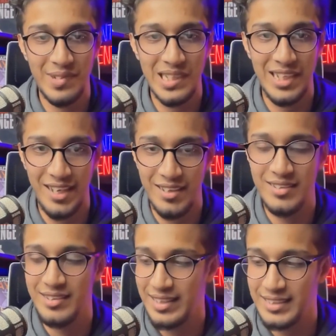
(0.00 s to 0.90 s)
Yeah.
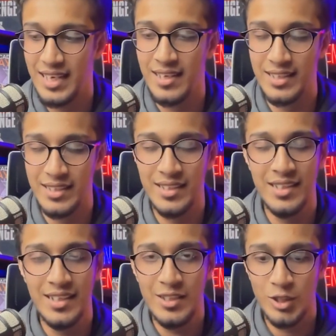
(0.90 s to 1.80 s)
Exactly.
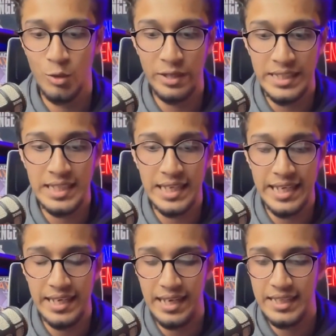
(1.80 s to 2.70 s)
So
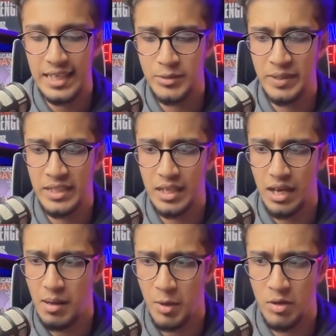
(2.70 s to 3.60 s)
recently, I think it's been
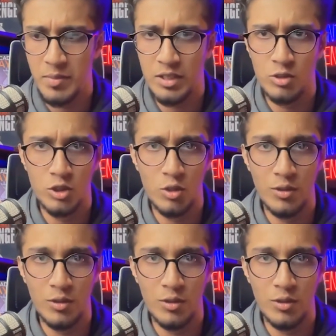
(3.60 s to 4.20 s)
about a month or so.